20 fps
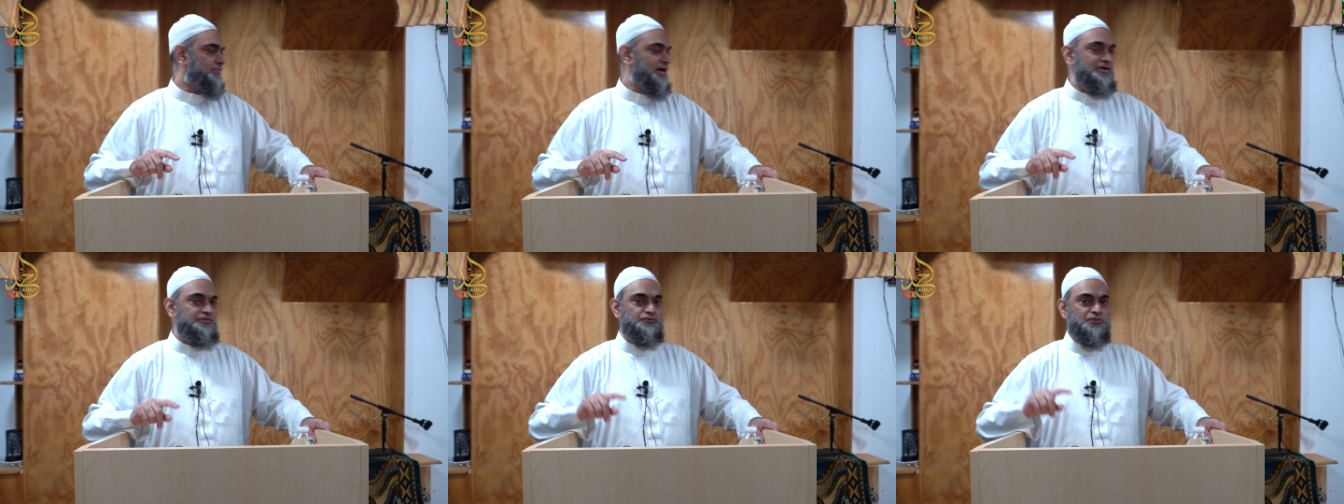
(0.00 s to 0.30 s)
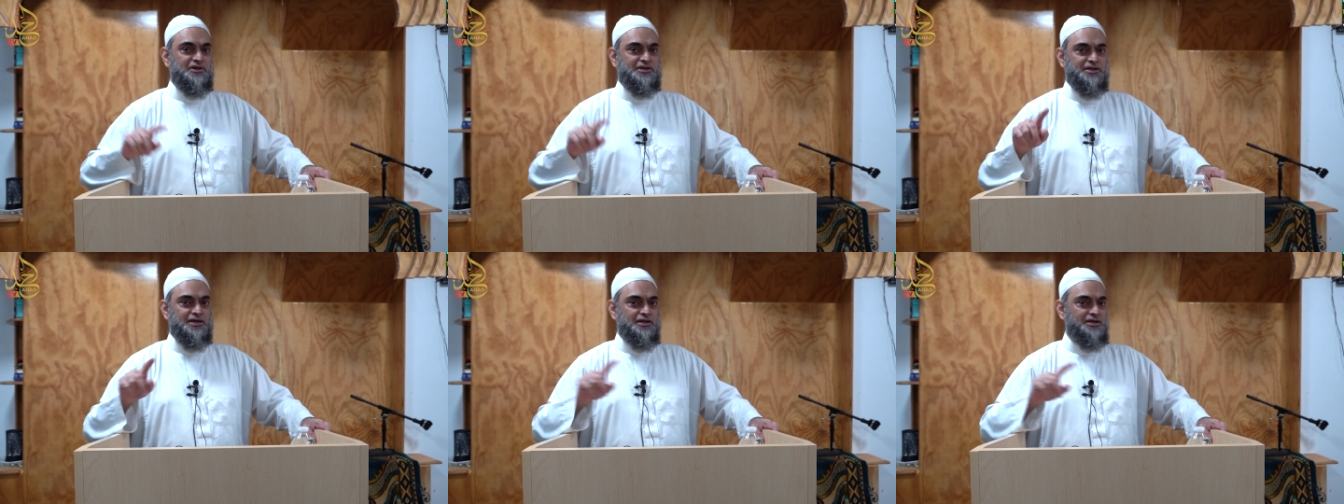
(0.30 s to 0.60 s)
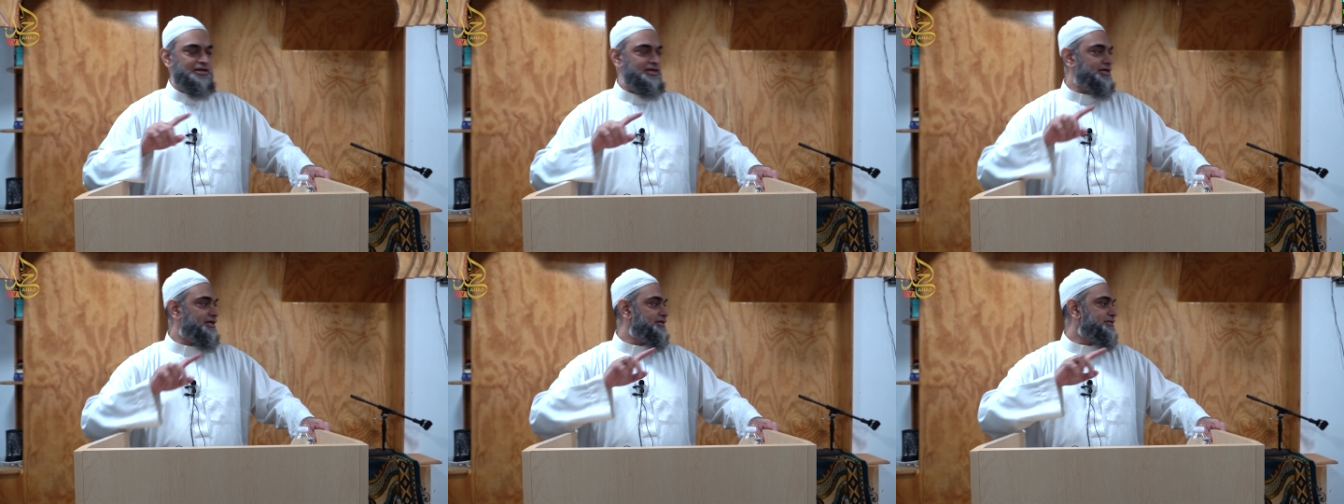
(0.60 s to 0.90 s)
By working
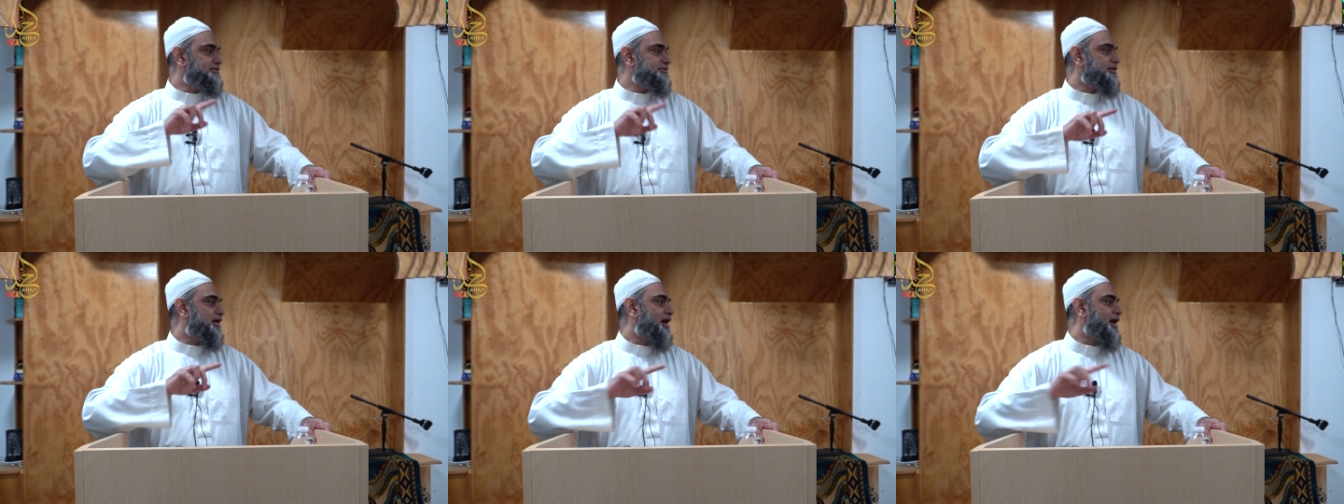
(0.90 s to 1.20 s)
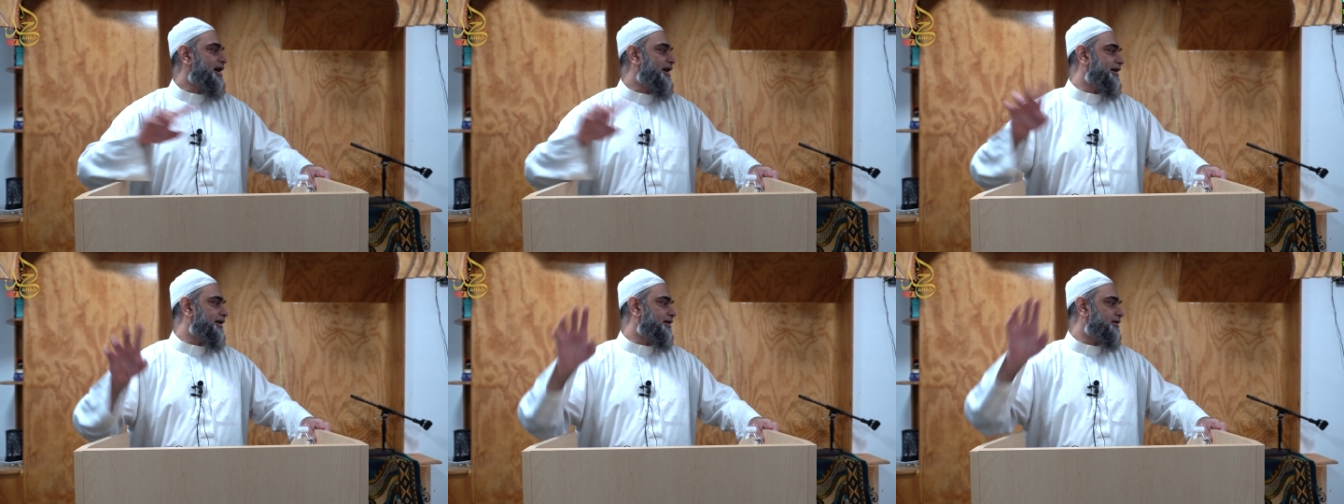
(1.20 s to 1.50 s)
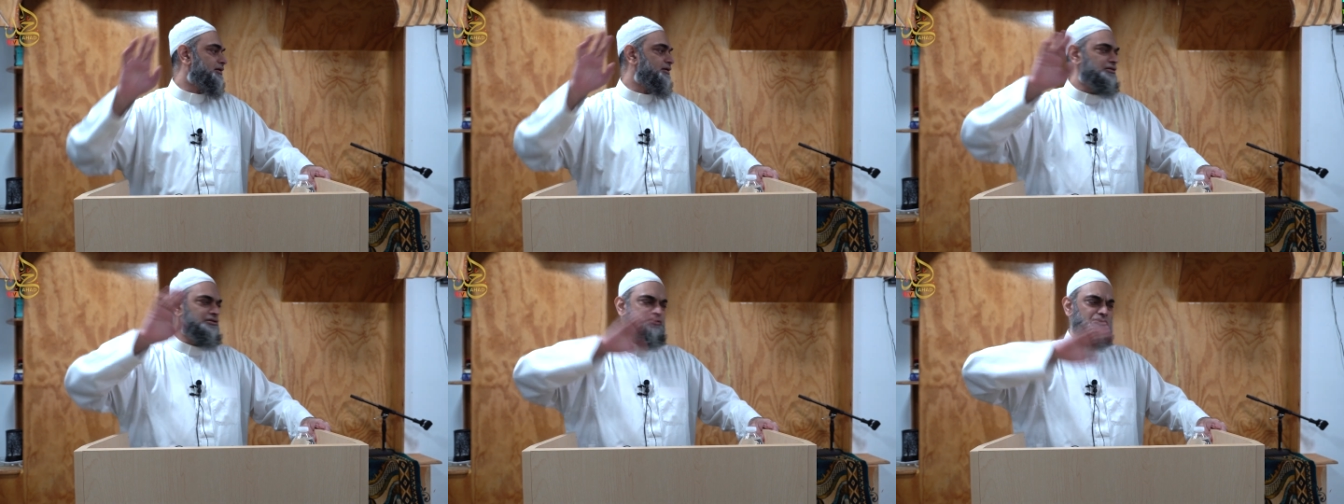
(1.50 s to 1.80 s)
in the
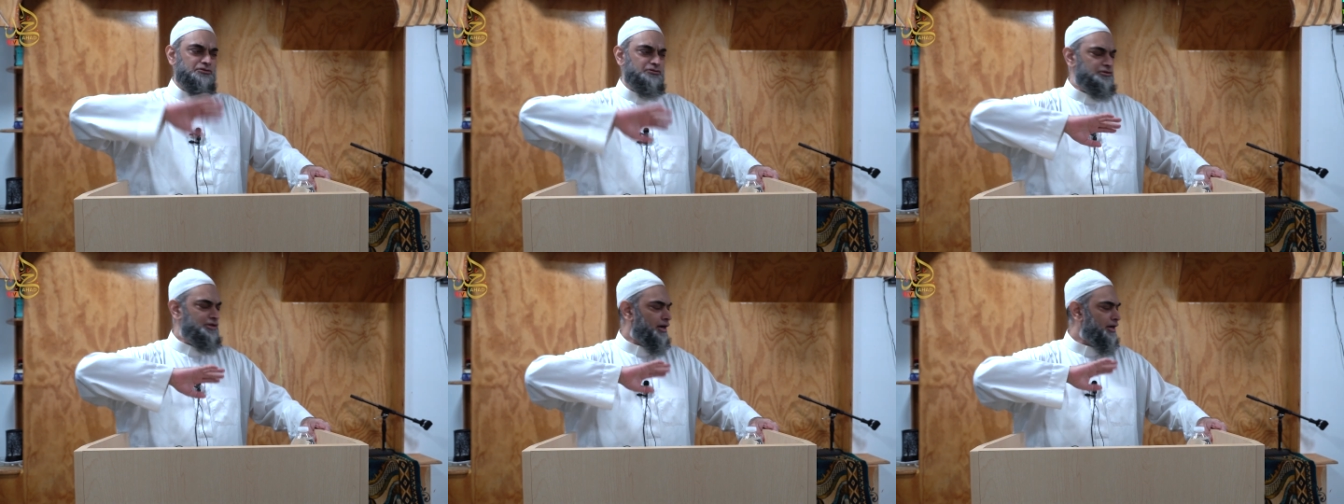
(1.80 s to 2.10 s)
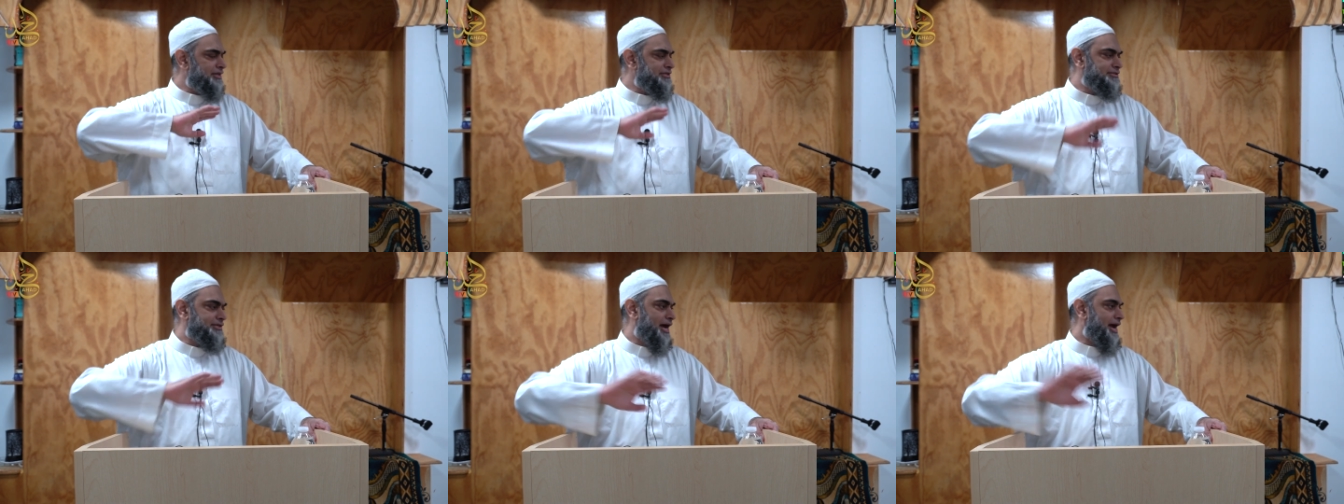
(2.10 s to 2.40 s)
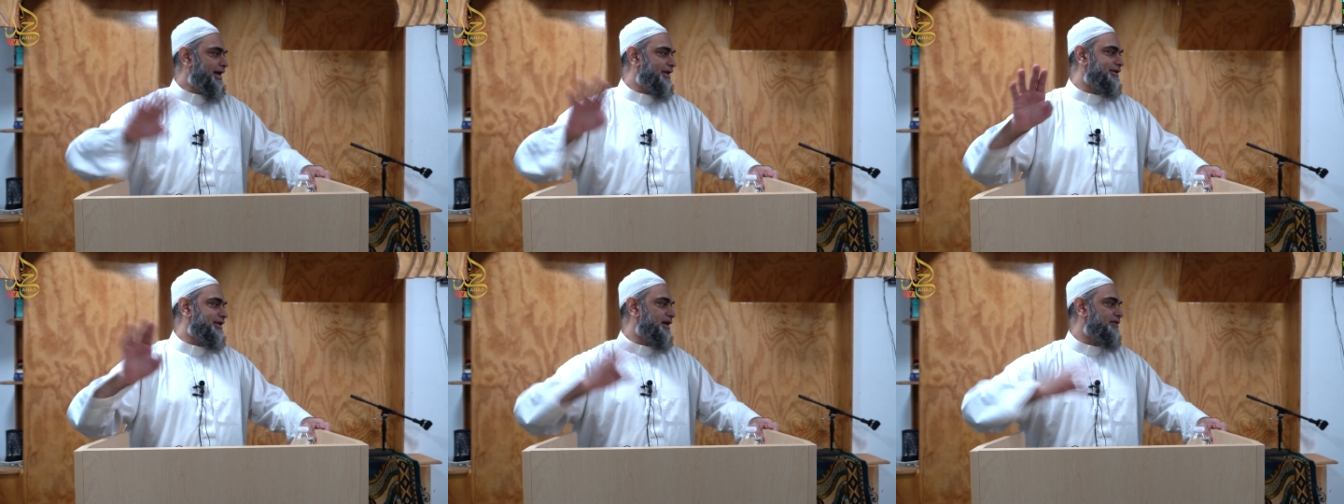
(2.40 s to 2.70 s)
entire
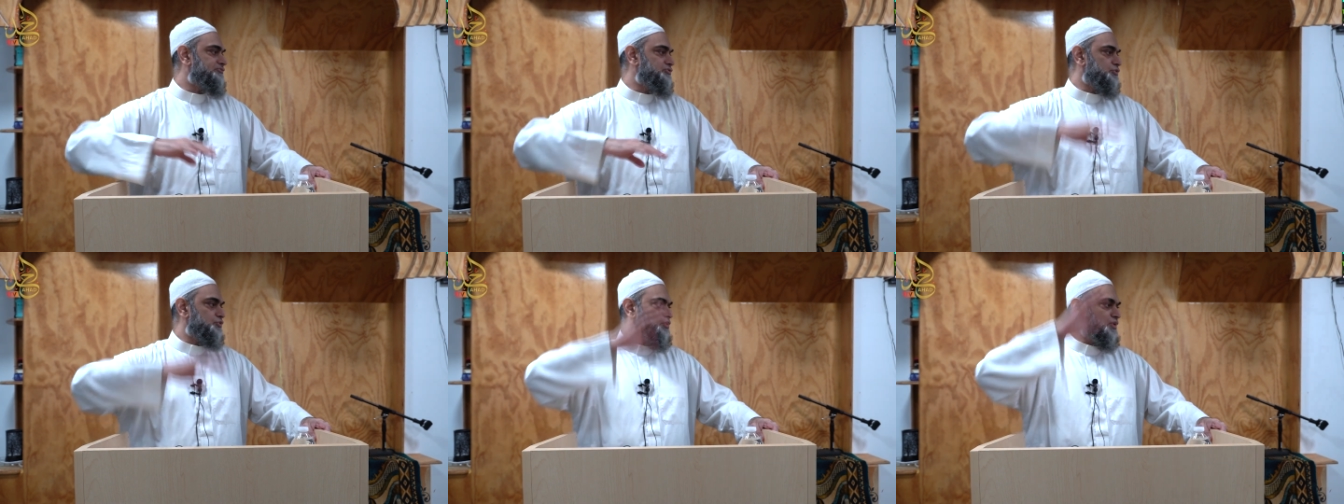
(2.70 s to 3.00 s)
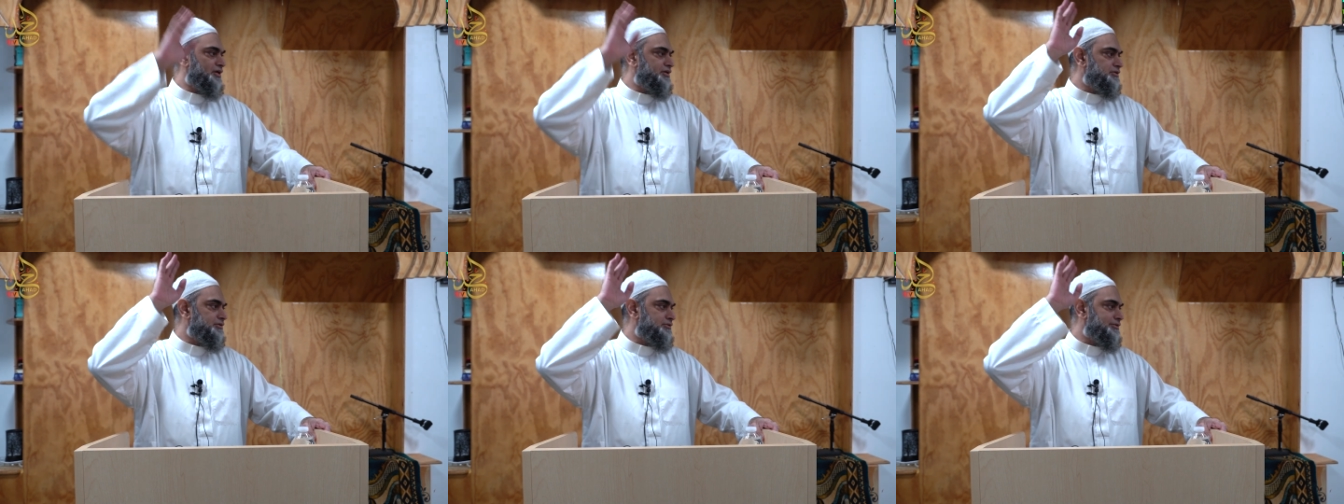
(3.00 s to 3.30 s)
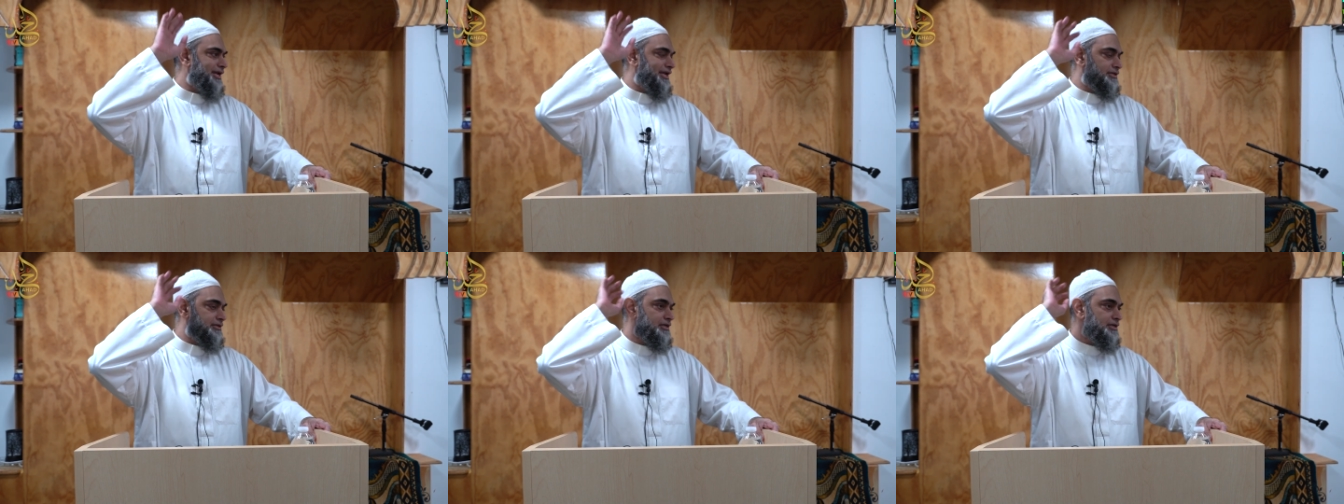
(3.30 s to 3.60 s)
life, you work
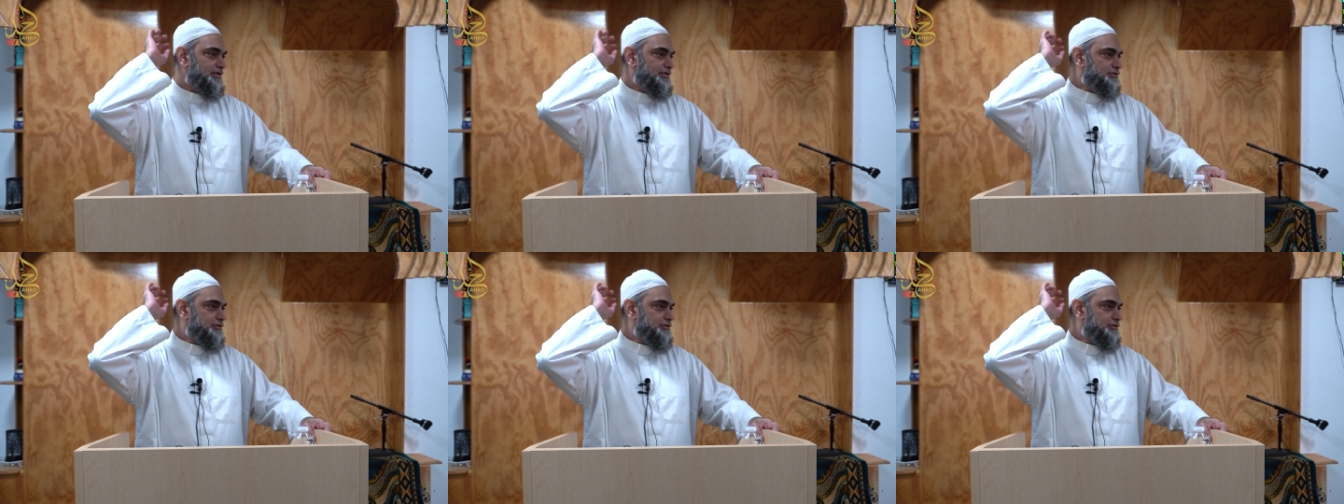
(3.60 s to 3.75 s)
like